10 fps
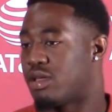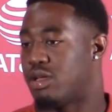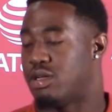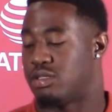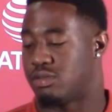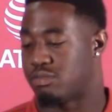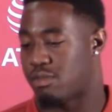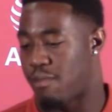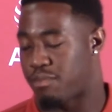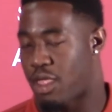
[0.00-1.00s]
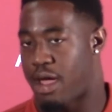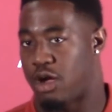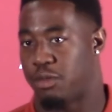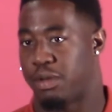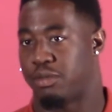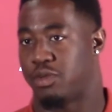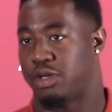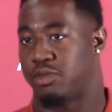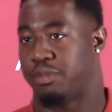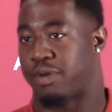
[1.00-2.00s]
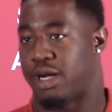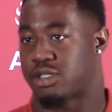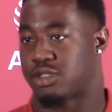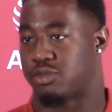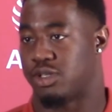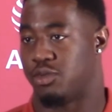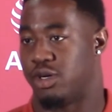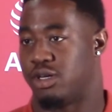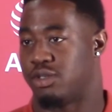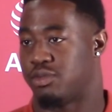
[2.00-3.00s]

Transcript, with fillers: Um, I remember we, we practiced really well.